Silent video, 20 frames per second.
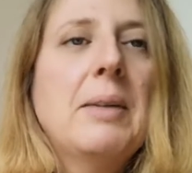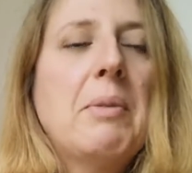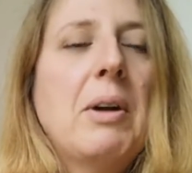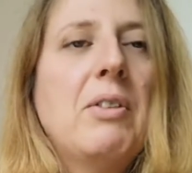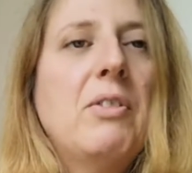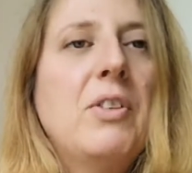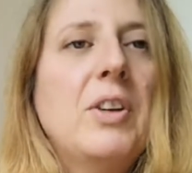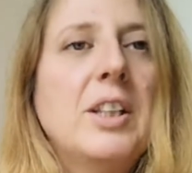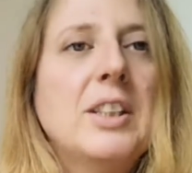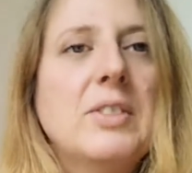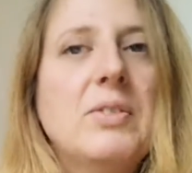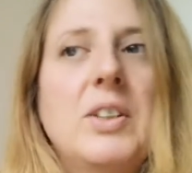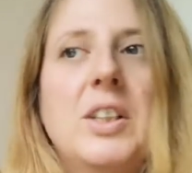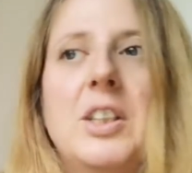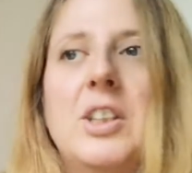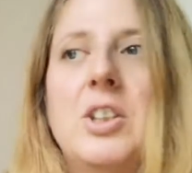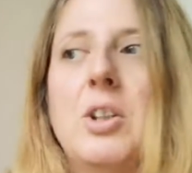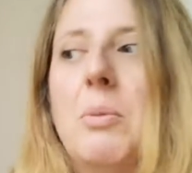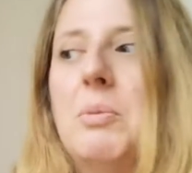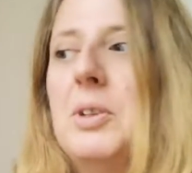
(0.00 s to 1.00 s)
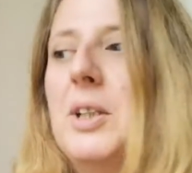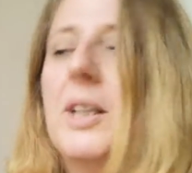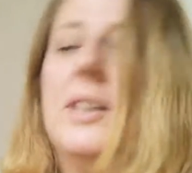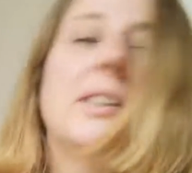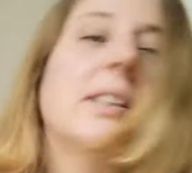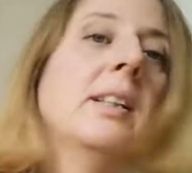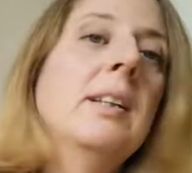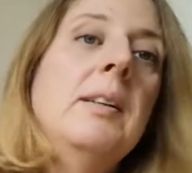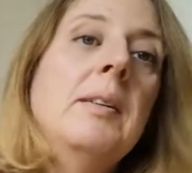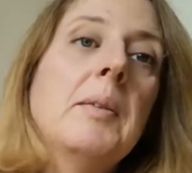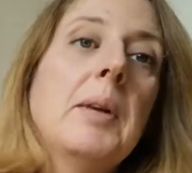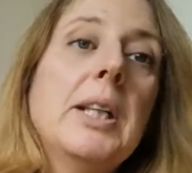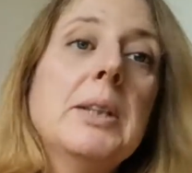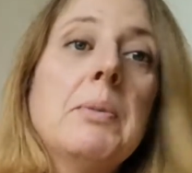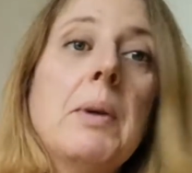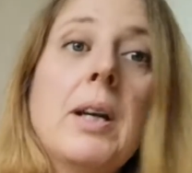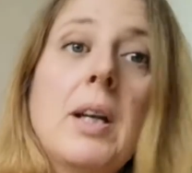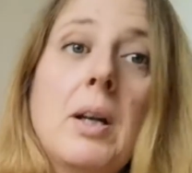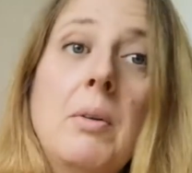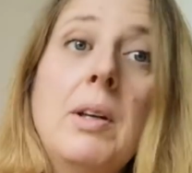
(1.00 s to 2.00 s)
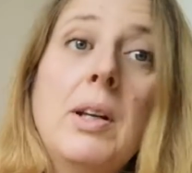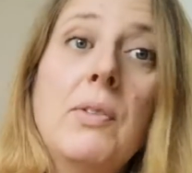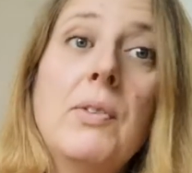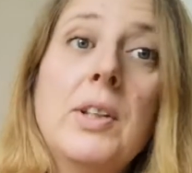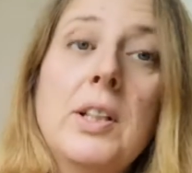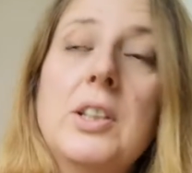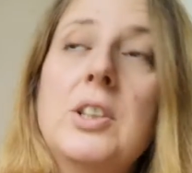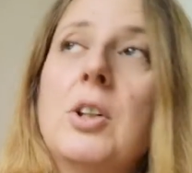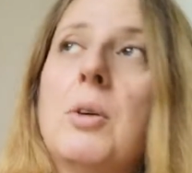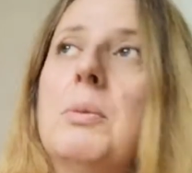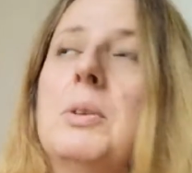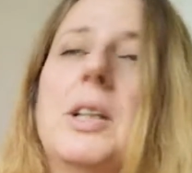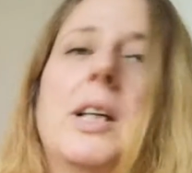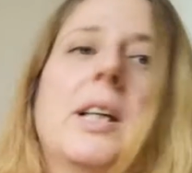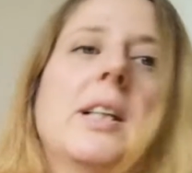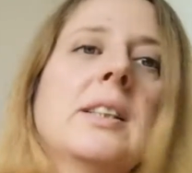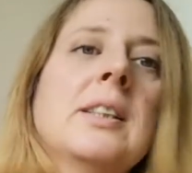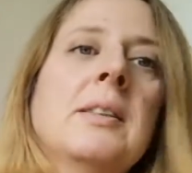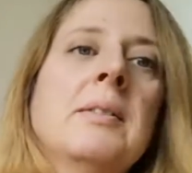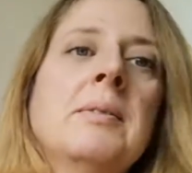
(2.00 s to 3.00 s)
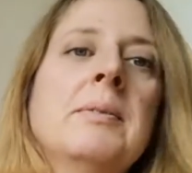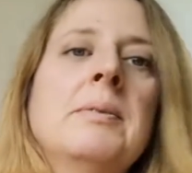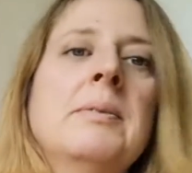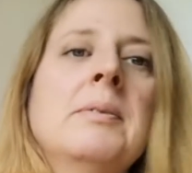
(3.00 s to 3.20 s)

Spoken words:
saying my first finished object. It's my only finished object.